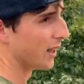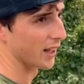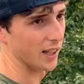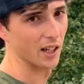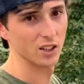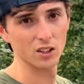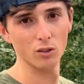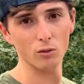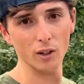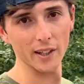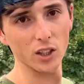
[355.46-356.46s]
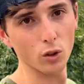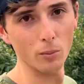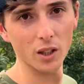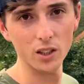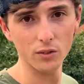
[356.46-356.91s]
then that's right next to a
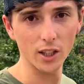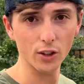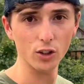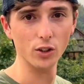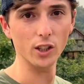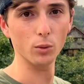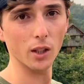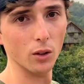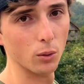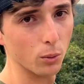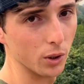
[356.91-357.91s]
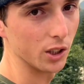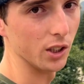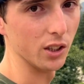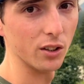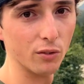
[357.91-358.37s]
massive cherry tree as well, which
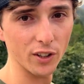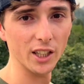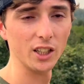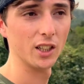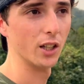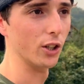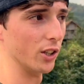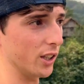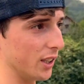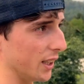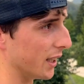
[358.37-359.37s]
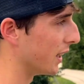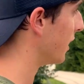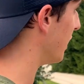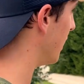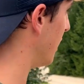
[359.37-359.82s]
is finished early in the year.
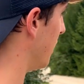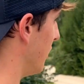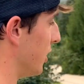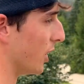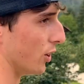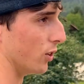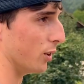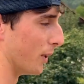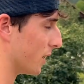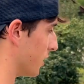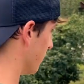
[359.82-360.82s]
The cherry trees are massive.